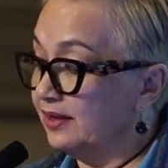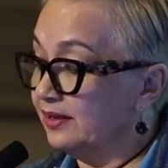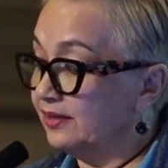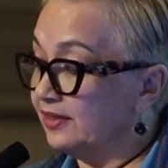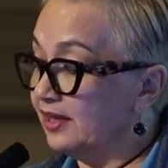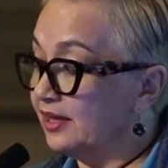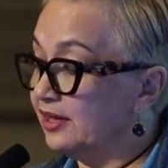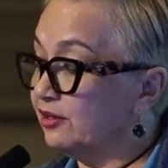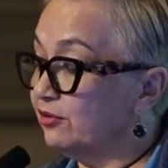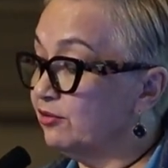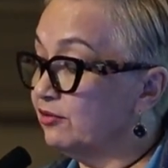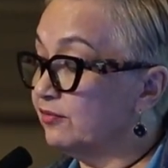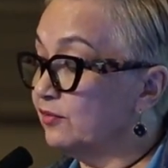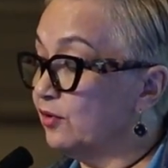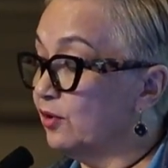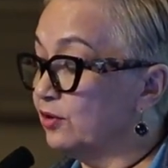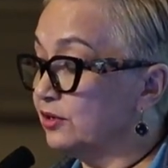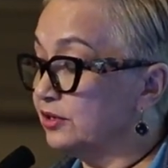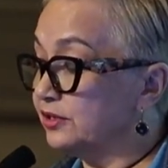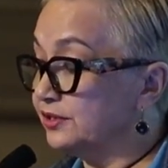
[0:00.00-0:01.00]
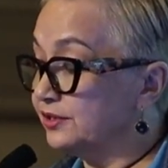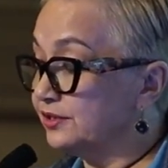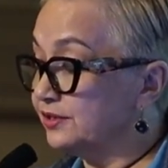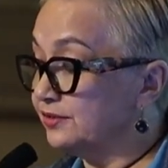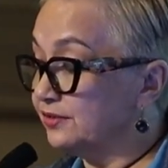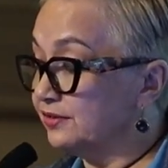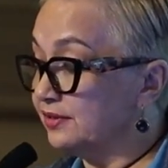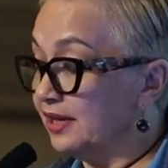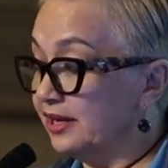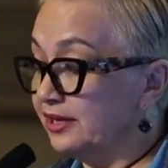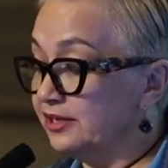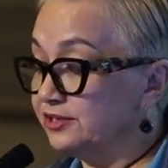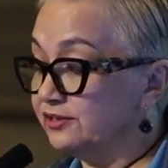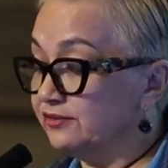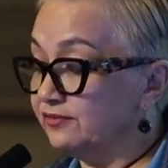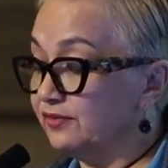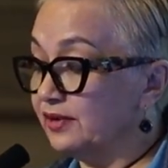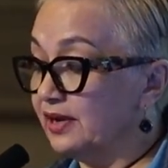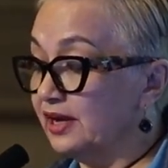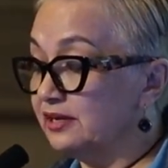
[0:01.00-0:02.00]
Thank you, of course, to the
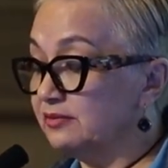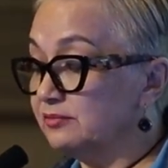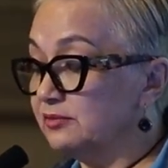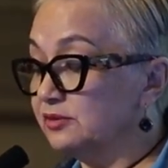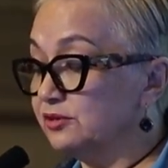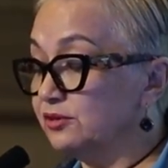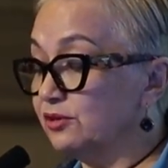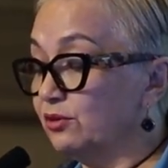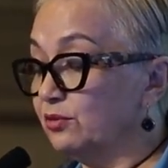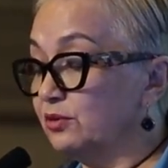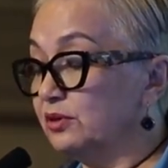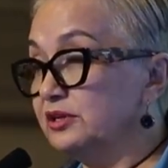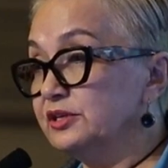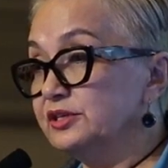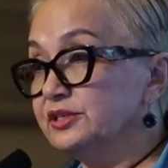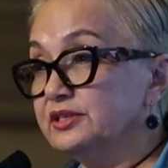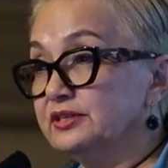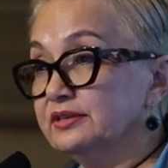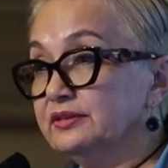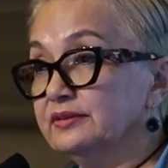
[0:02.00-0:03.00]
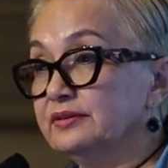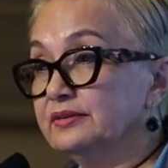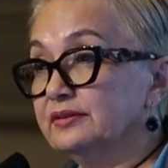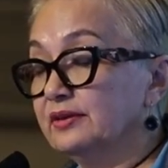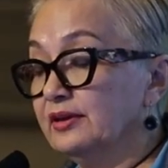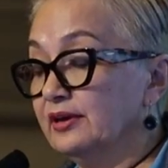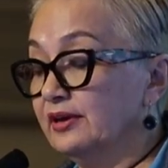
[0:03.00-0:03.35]
Asia for Animals Coalition